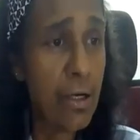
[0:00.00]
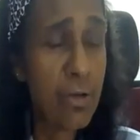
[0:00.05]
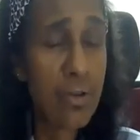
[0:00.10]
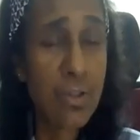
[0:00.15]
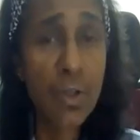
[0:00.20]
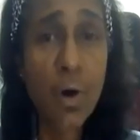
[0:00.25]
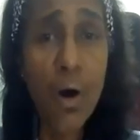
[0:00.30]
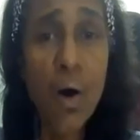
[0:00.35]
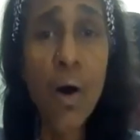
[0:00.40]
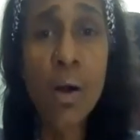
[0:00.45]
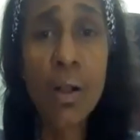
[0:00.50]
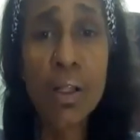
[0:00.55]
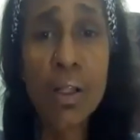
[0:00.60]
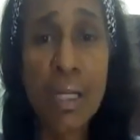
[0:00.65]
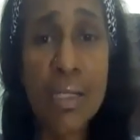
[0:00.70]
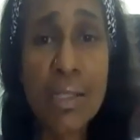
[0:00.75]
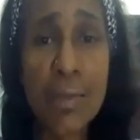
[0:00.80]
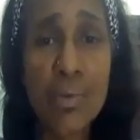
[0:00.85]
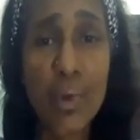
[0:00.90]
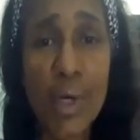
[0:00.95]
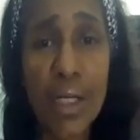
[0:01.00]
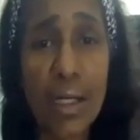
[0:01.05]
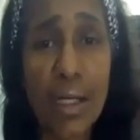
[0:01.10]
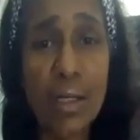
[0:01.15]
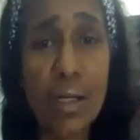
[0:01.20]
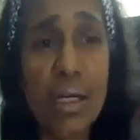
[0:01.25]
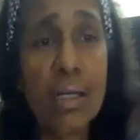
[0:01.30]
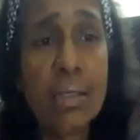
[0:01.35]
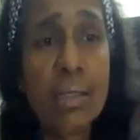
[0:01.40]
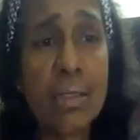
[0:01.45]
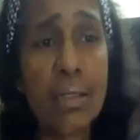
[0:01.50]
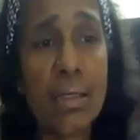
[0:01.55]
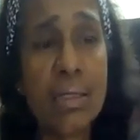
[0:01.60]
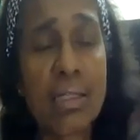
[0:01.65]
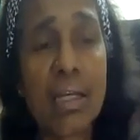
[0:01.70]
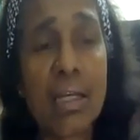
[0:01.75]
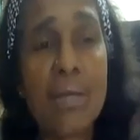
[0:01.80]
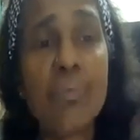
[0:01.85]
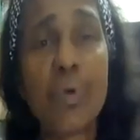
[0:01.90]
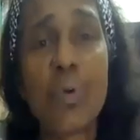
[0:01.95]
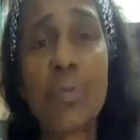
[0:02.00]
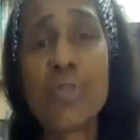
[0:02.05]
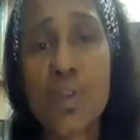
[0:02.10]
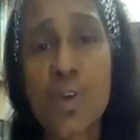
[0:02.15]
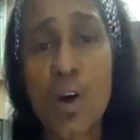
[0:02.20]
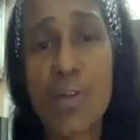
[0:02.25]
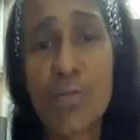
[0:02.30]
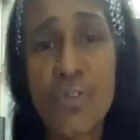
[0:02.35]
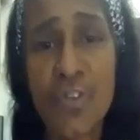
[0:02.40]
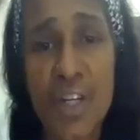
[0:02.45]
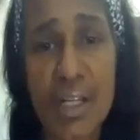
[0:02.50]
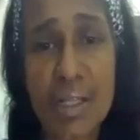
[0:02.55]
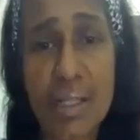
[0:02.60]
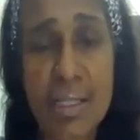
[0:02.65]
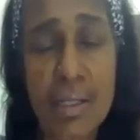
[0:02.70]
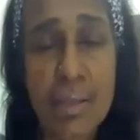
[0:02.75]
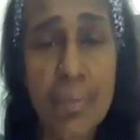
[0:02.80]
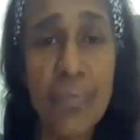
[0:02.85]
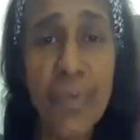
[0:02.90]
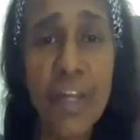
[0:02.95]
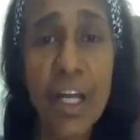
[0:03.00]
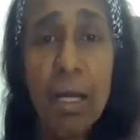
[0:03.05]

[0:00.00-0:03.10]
So all this, what it does is improves confidence.